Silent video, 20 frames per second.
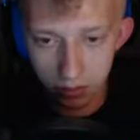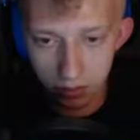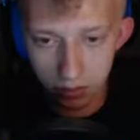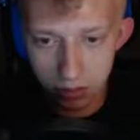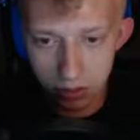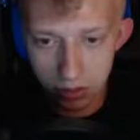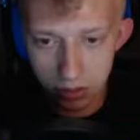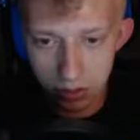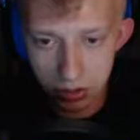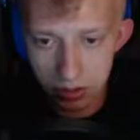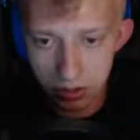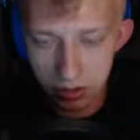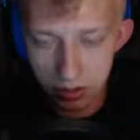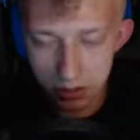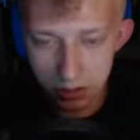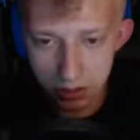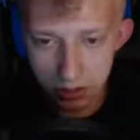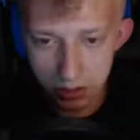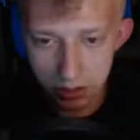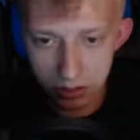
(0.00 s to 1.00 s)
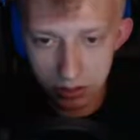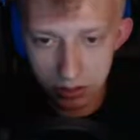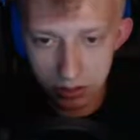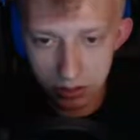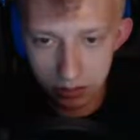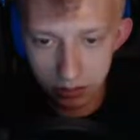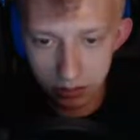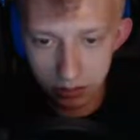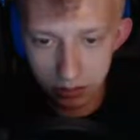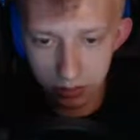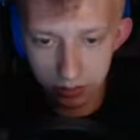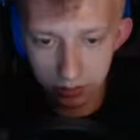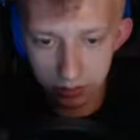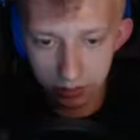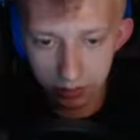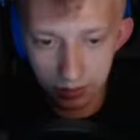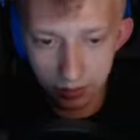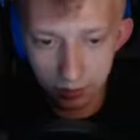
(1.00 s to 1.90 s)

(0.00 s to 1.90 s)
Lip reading: Sheesh. That